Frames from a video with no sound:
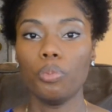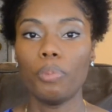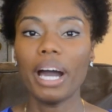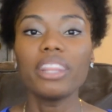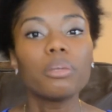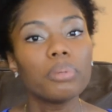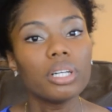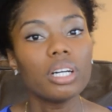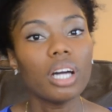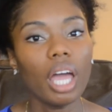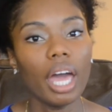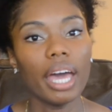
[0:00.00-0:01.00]
buy the
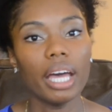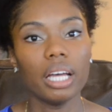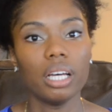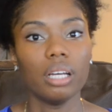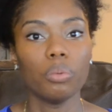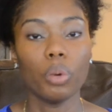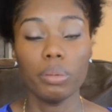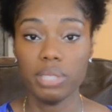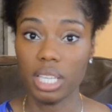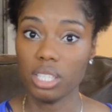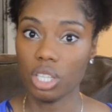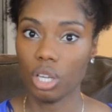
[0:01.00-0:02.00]
book,
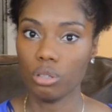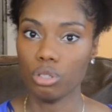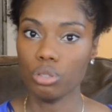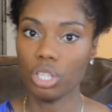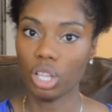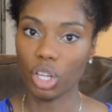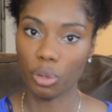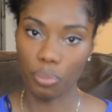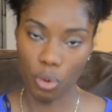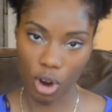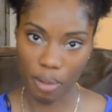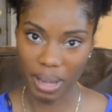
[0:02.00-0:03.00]
websites to go to learn
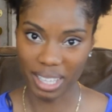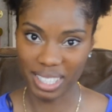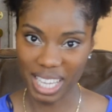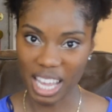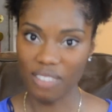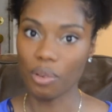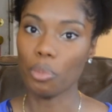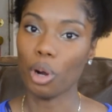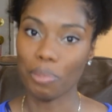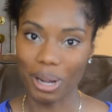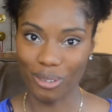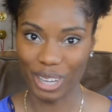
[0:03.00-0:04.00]
more about Dave and
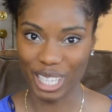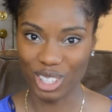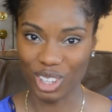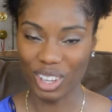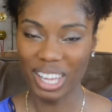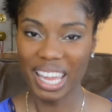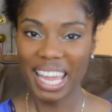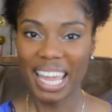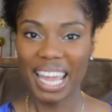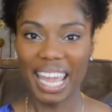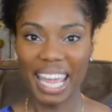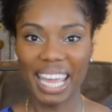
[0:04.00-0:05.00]
more about Rachel.
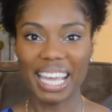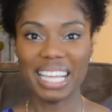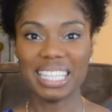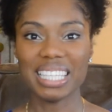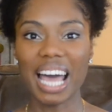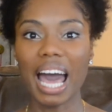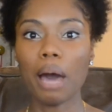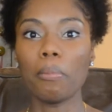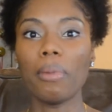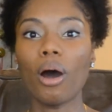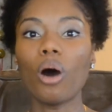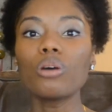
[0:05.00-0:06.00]
And
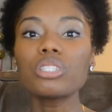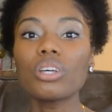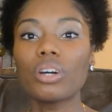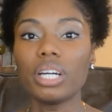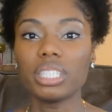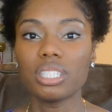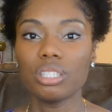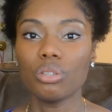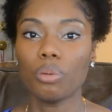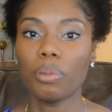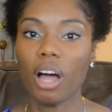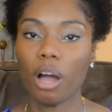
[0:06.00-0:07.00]
I'm also going to
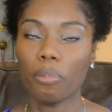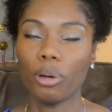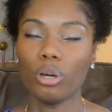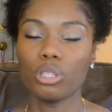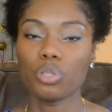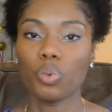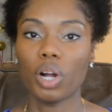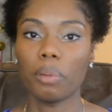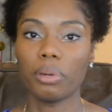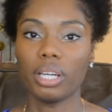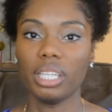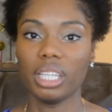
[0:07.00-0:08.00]
do a blog post where
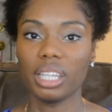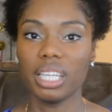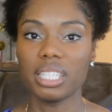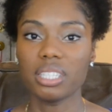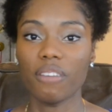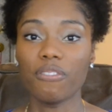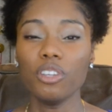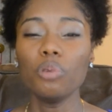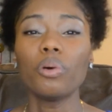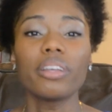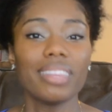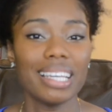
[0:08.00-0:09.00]
I'm going to list a few
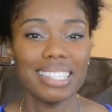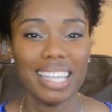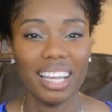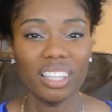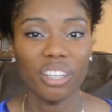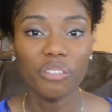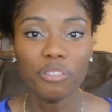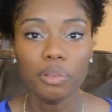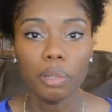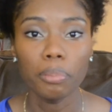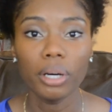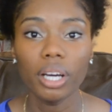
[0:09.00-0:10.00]
more things that I learned
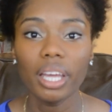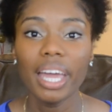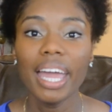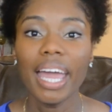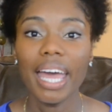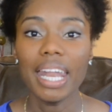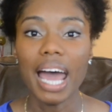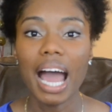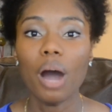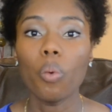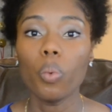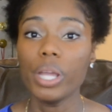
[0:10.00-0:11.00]
from the book and
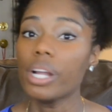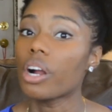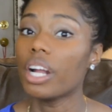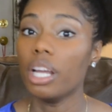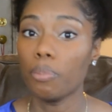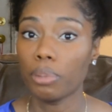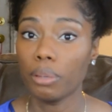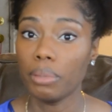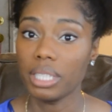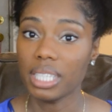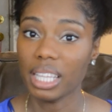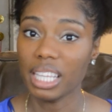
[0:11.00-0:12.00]
how we are
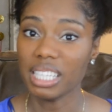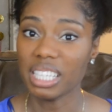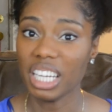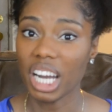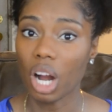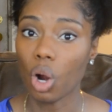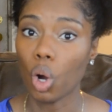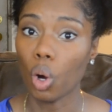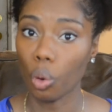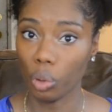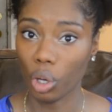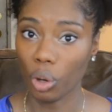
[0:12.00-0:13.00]
implementing this in our
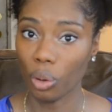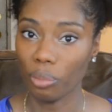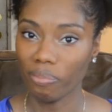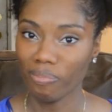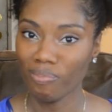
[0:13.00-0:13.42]
own home.